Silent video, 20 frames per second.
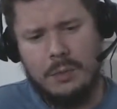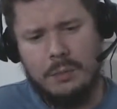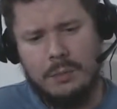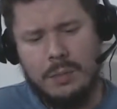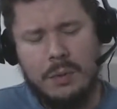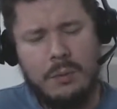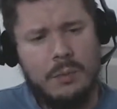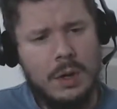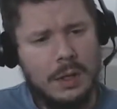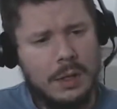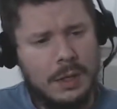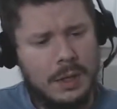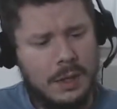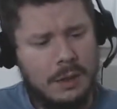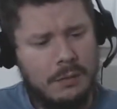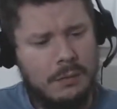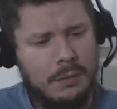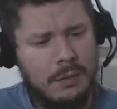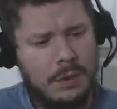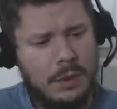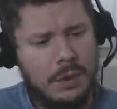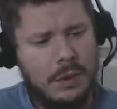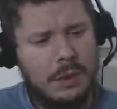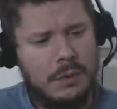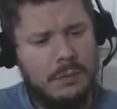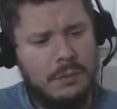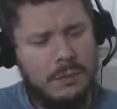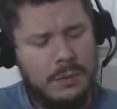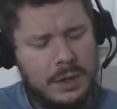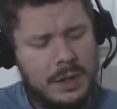But what can
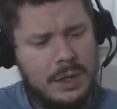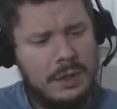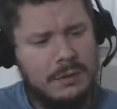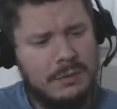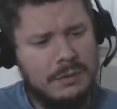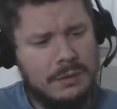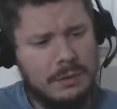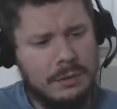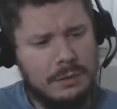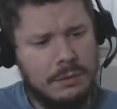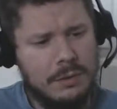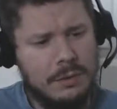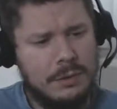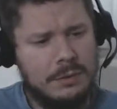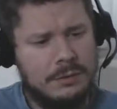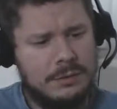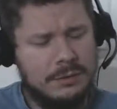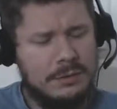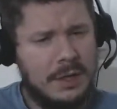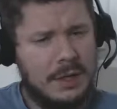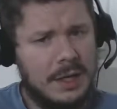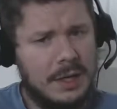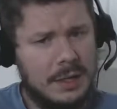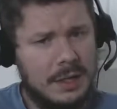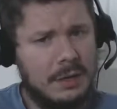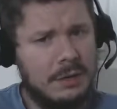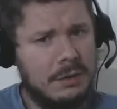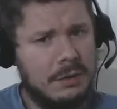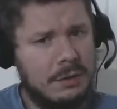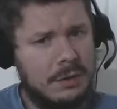we do to take
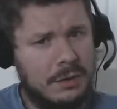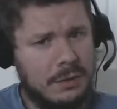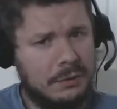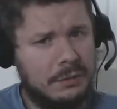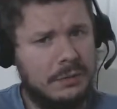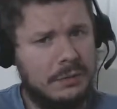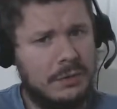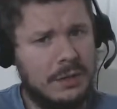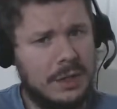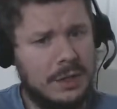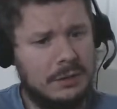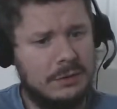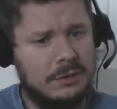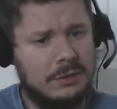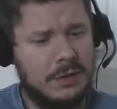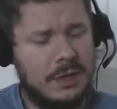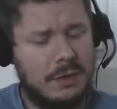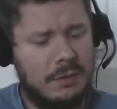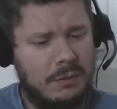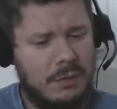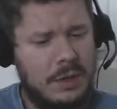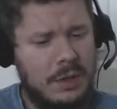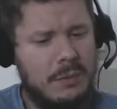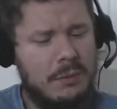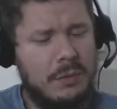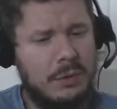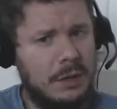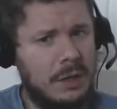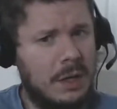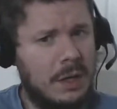care of those things that we
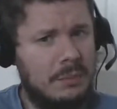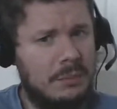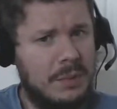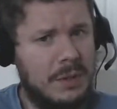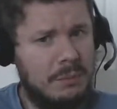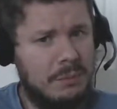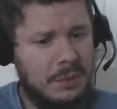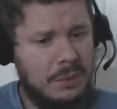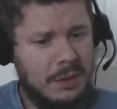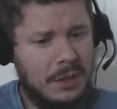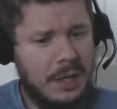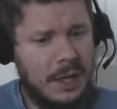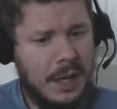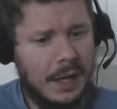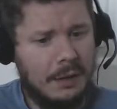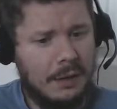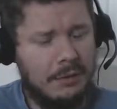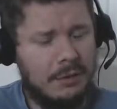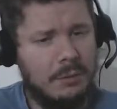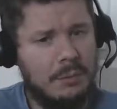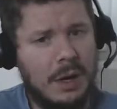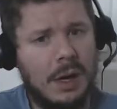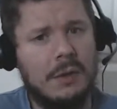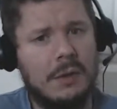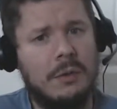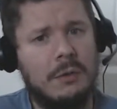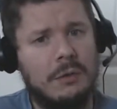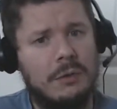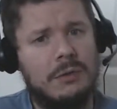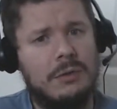will not be plagued by
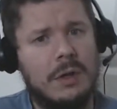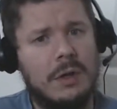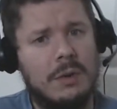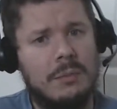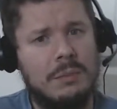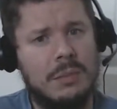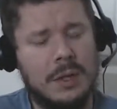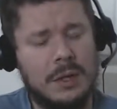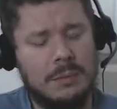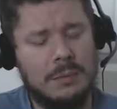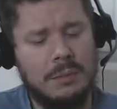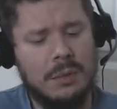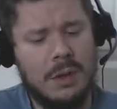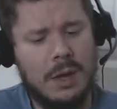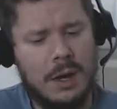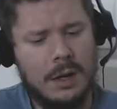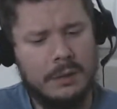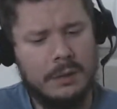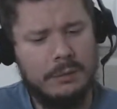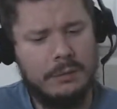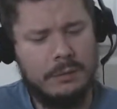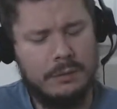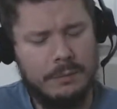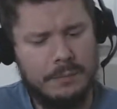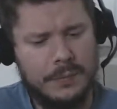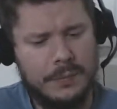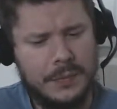those stumbling blocks?